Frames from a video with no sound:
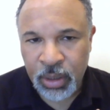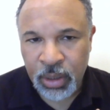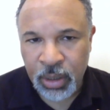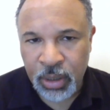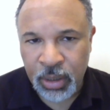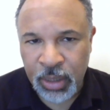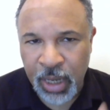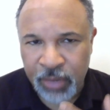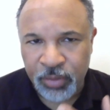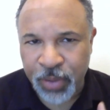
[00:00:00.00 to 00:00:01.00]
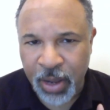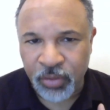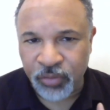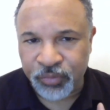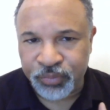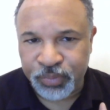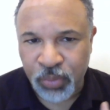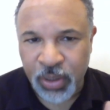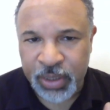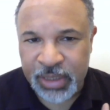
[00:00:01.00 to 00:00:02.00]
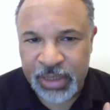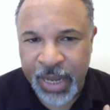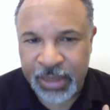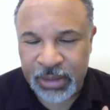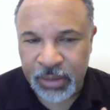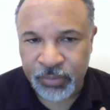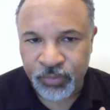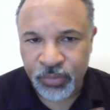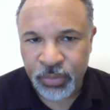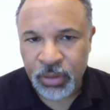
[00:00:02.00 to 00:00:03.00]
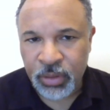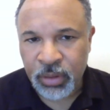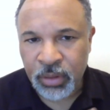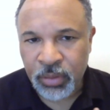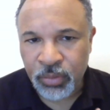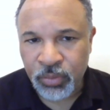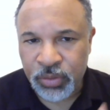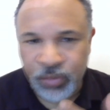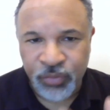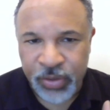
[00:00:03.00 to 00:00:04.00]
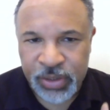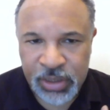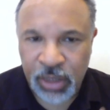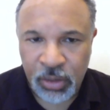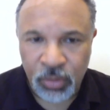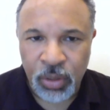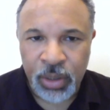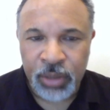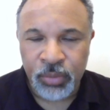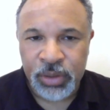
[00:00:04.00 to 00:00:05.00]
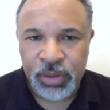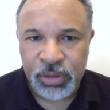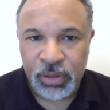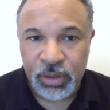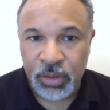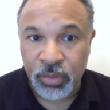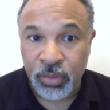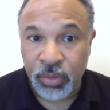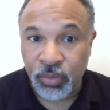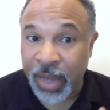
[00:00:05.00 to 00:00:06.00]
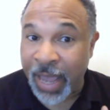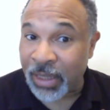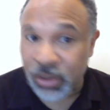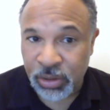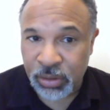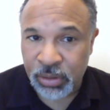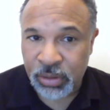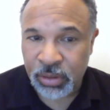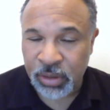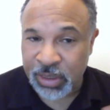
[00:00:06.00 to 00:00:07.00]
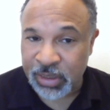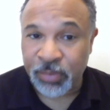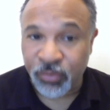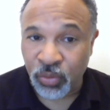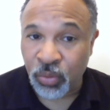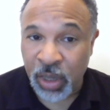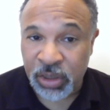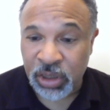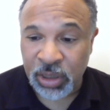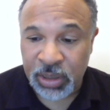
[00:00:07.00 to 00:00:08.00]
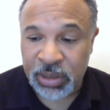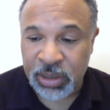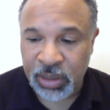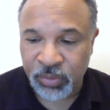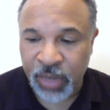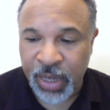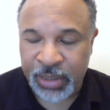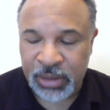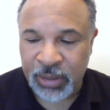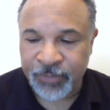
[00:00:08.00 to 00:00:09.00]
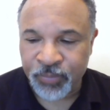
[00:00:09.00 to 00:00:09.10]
A lot of the power of Poitier's acting was a very subtle one, in which reactions, as I said before, watching and listening and reacting.